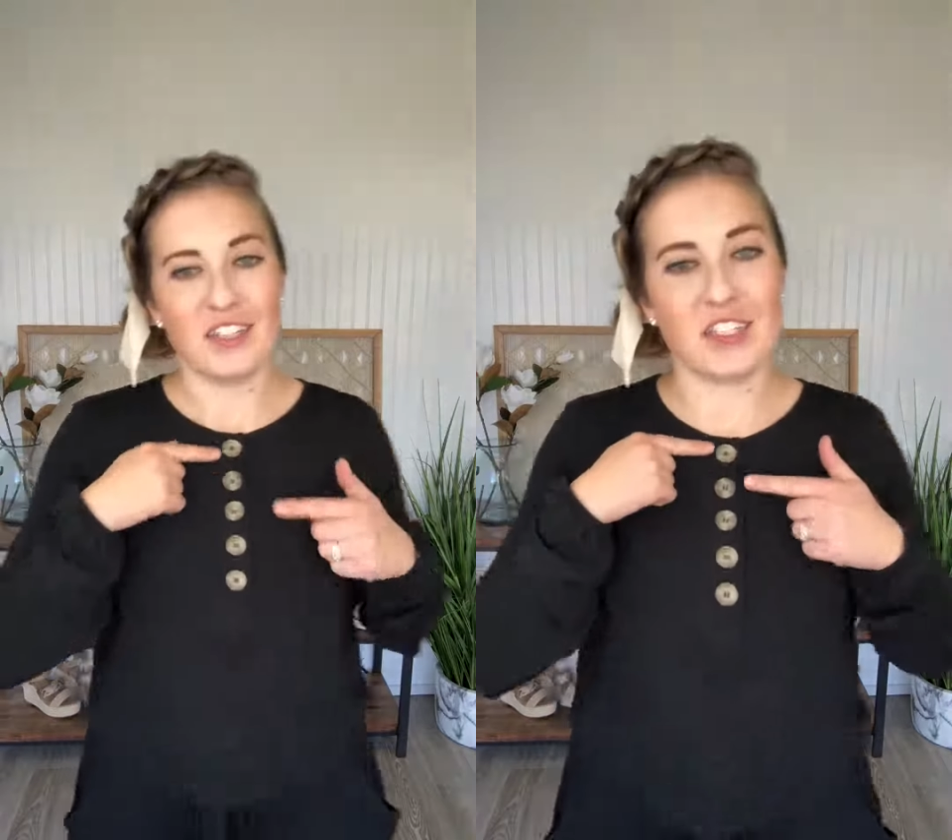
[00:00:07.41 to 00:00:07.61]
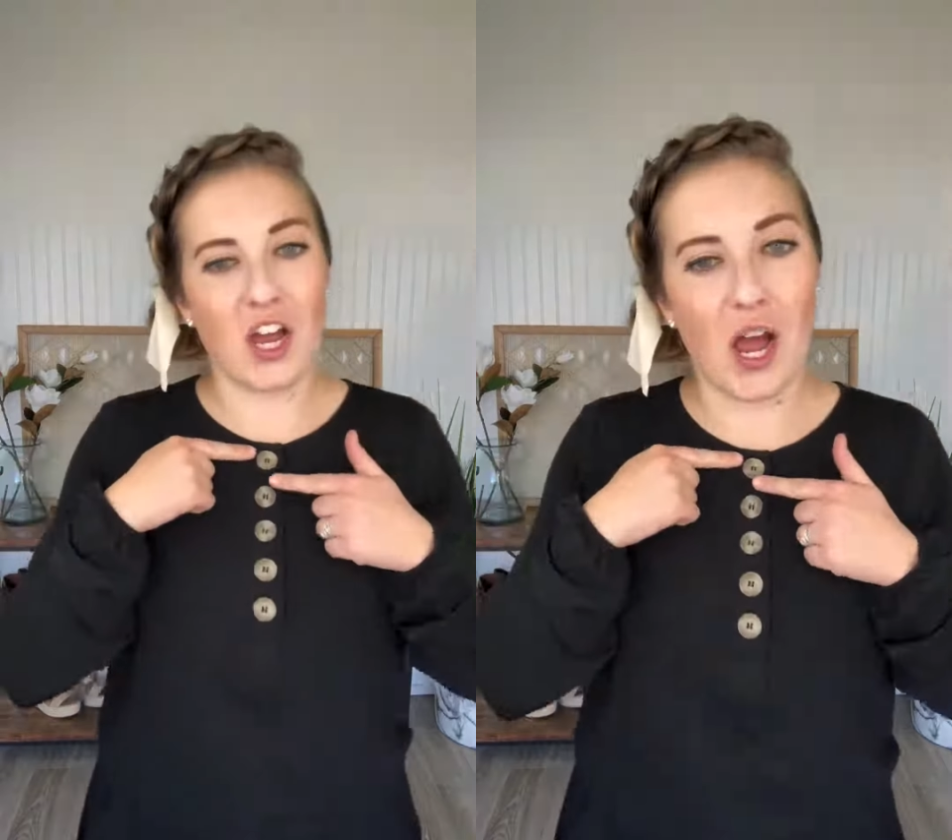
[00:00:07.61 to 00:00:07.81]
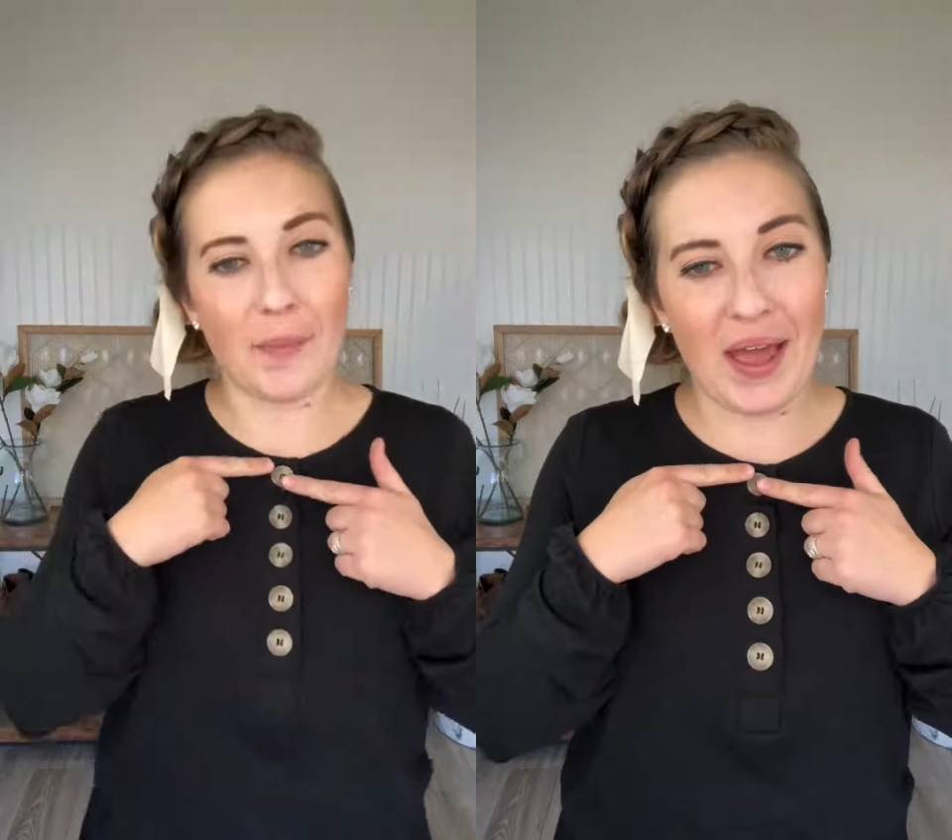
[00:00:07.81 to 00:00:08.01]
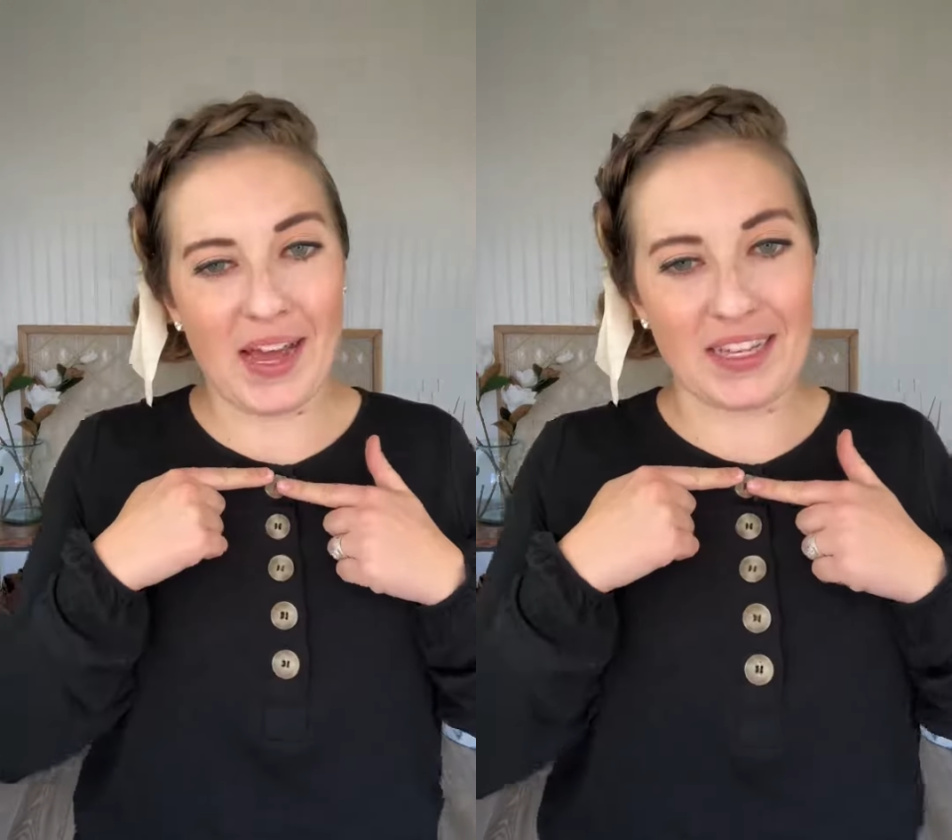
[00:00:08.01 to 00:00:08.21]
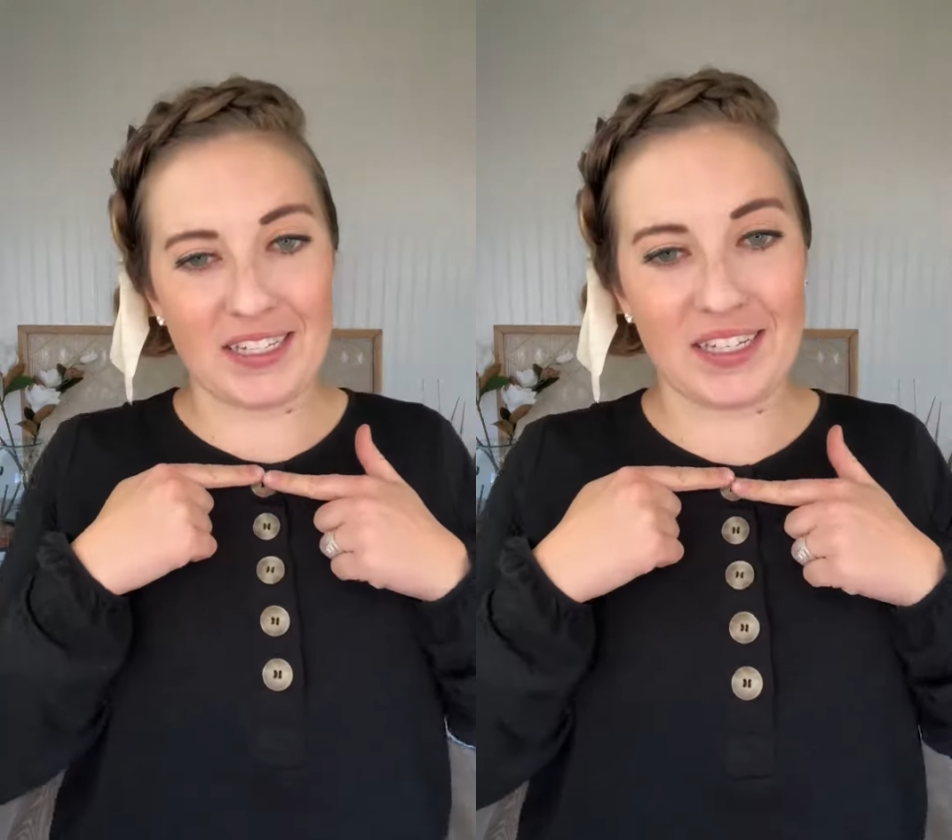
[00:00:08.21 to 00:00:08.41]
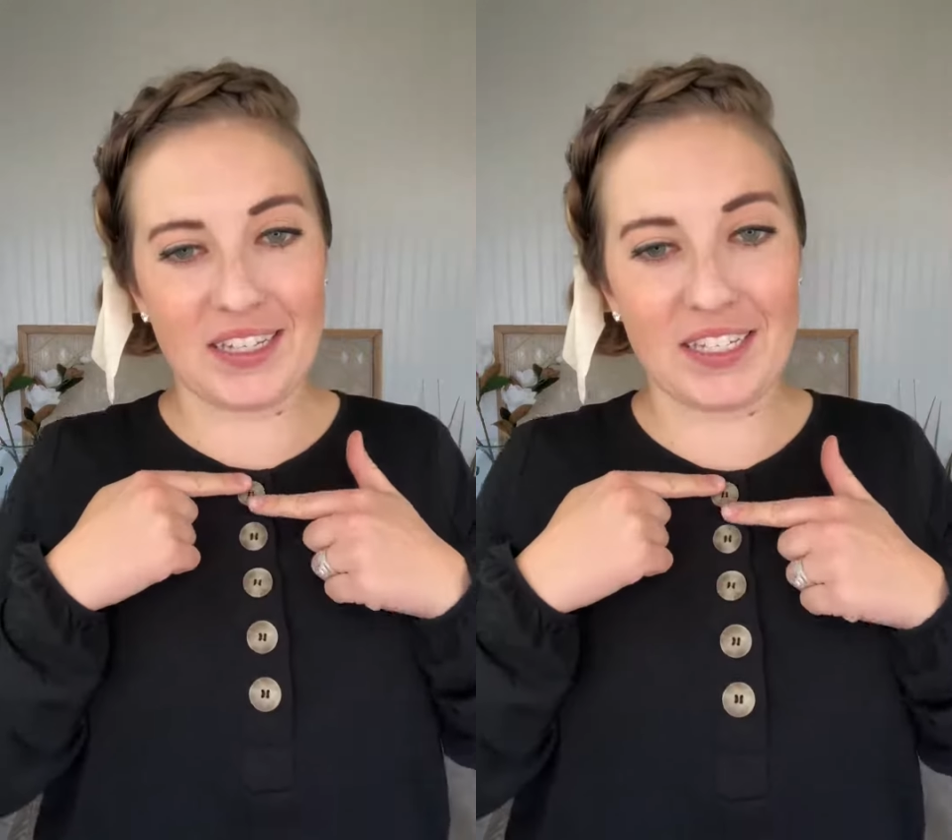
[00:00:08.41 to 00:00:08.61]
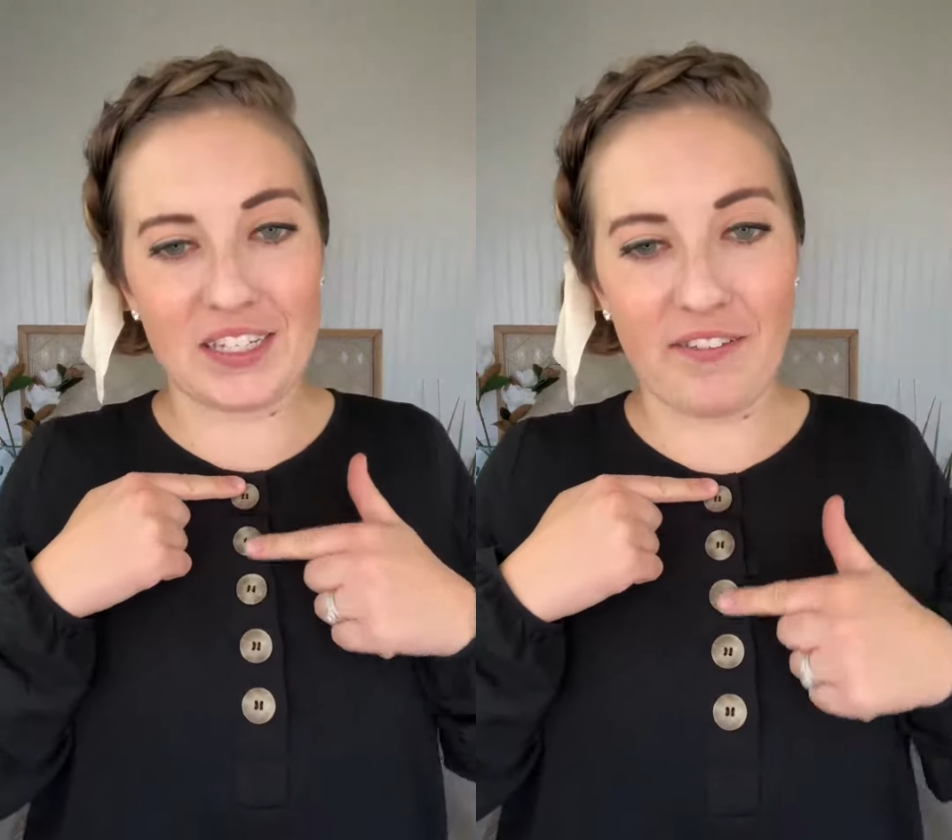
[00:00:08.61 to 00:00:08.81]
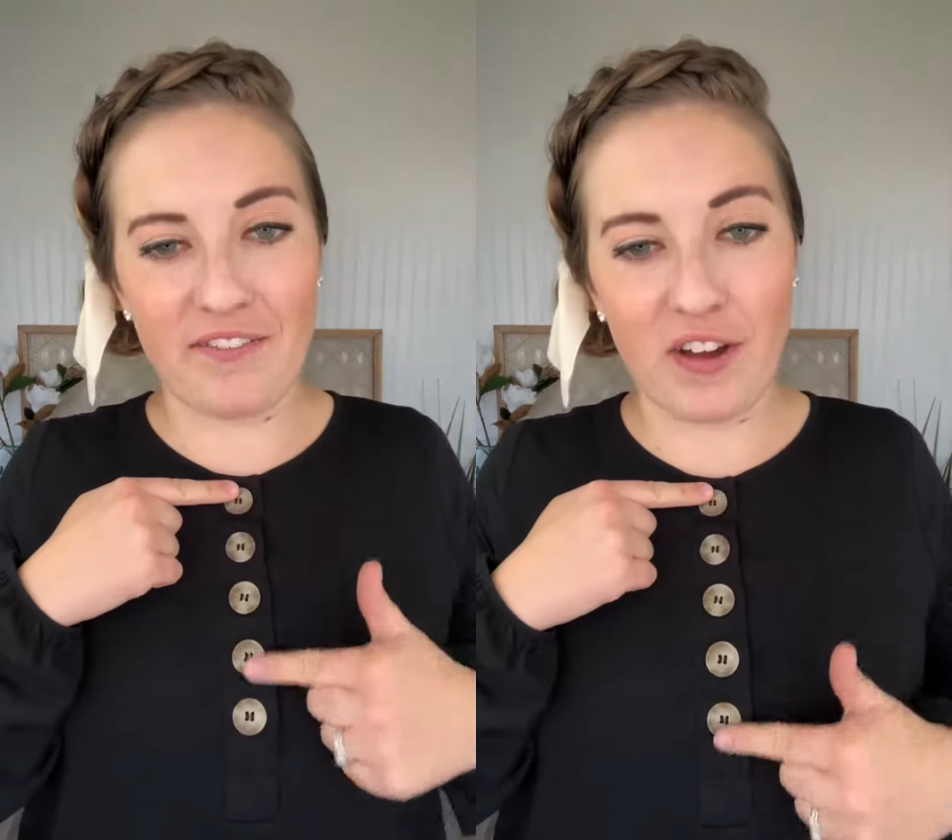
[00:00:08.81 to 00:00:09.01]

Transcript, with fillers: The top has these